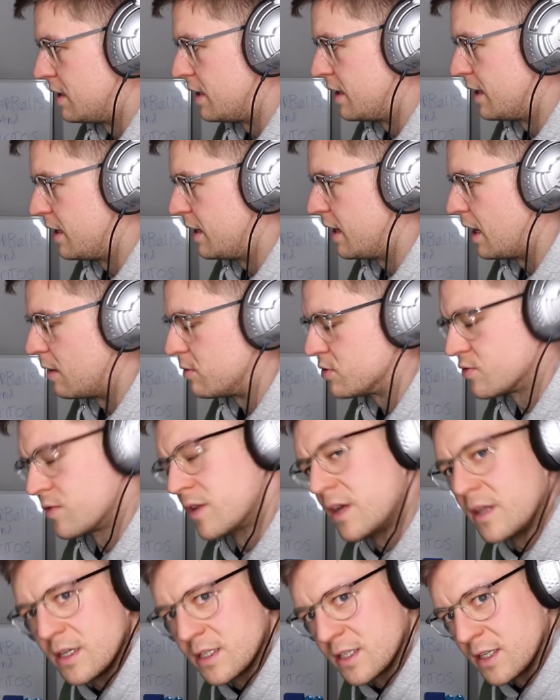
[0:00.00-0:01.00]
Uh, I was
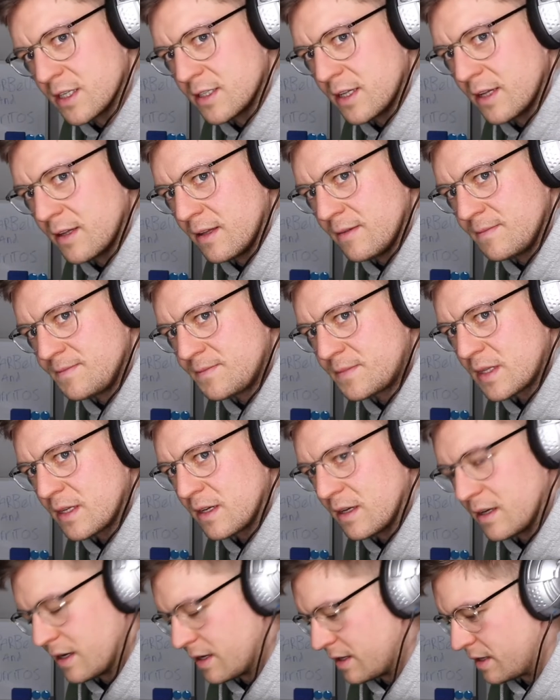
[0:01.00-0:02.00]
really disgusted.
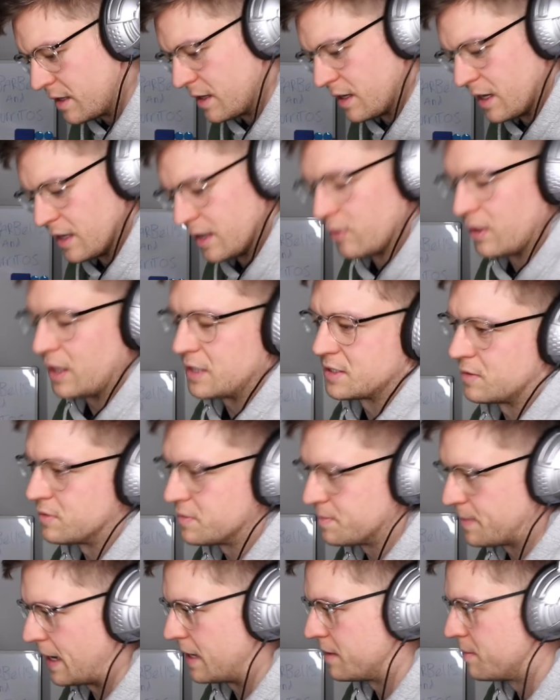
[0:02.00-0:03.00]
And I know that
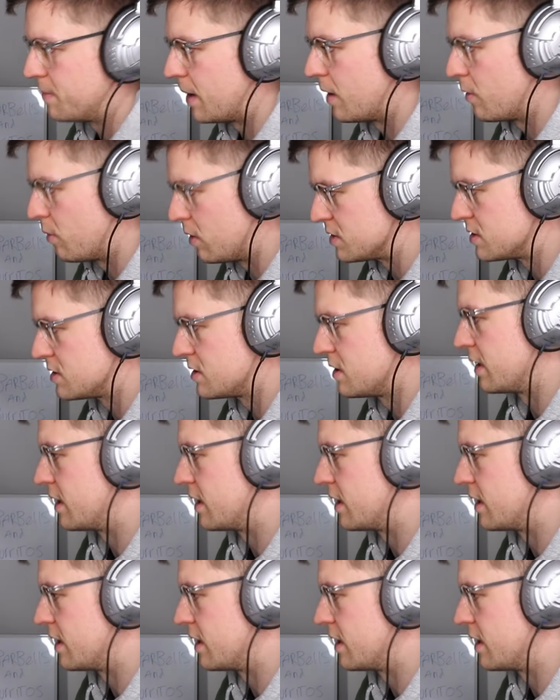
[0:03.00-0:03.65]
sounds bad, but I was.